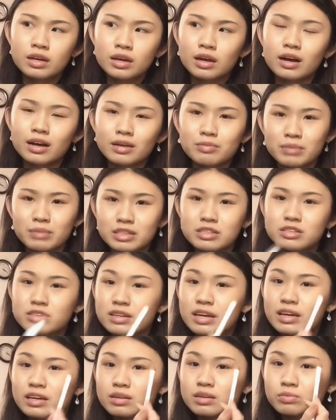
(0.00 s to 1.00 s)
I mentioned
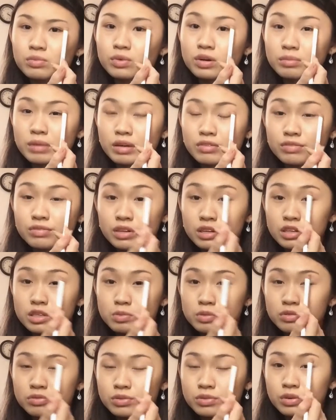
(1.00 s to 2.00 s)
that in one of my videos
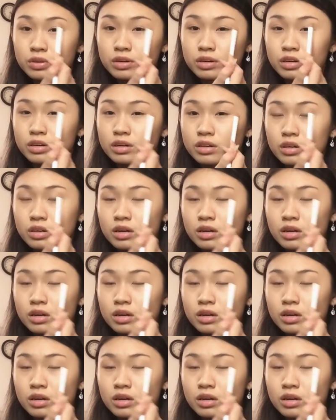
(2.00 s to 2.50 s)
before